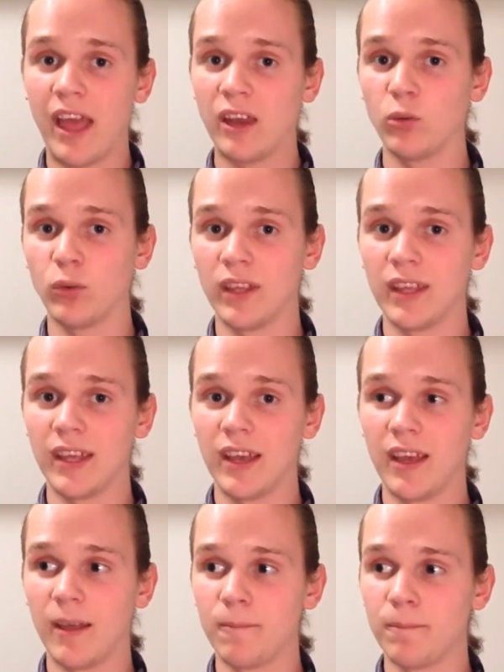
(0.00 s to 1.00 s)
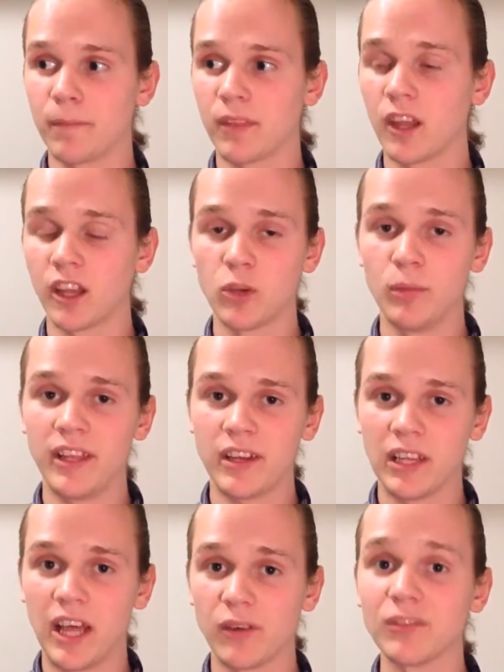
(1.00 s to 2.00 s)
and we
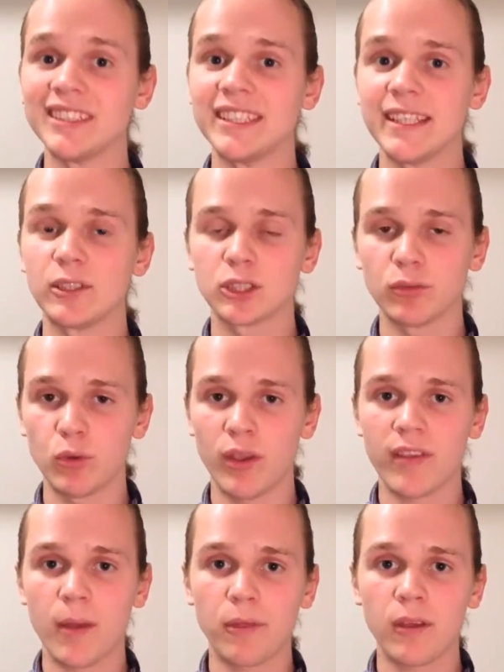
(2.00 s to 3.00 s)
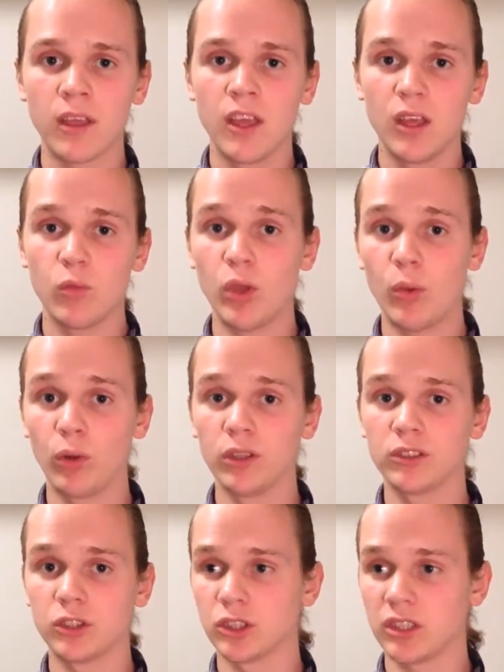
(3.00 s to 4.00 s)
accumulate a lot of years of doing something, we
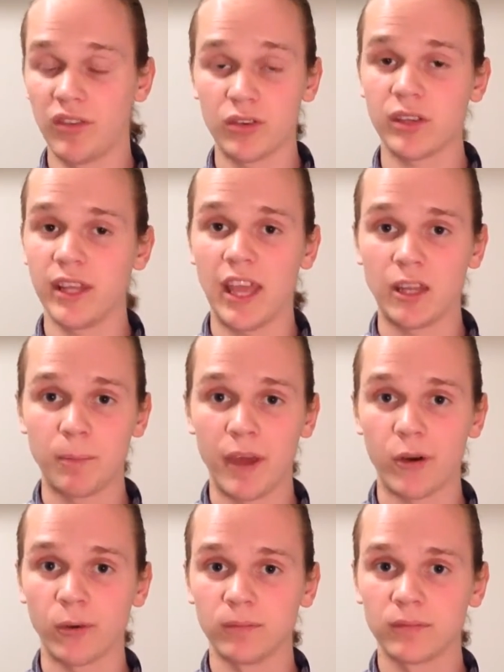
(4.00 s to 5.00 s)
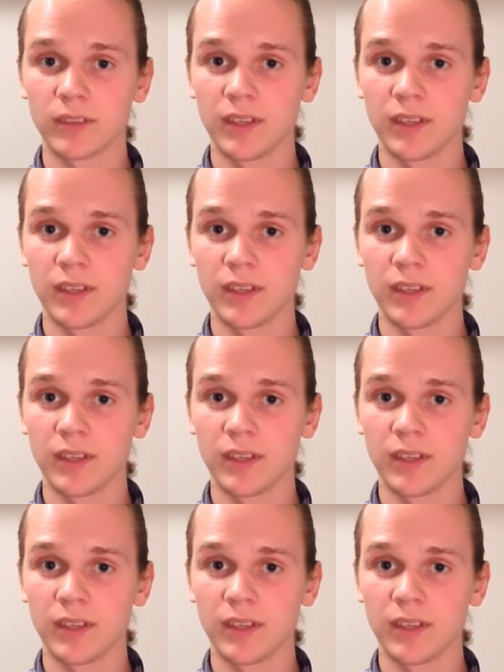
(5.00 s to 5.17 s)
will just eventually get better,